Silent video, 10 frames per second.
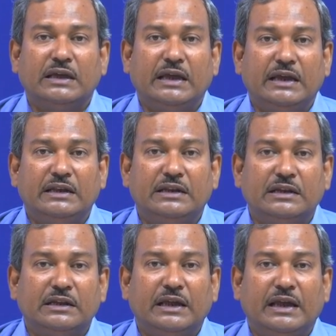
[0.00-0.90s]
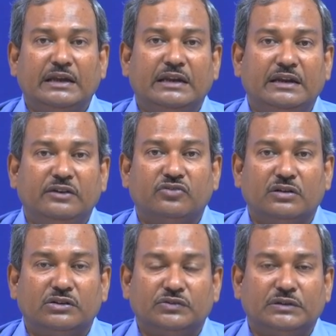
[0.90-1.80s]
in heat
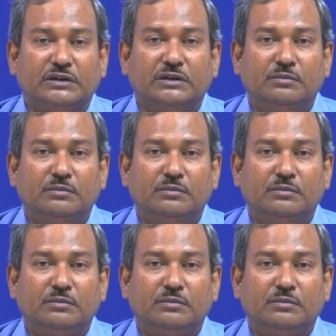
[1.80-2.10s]
transfer,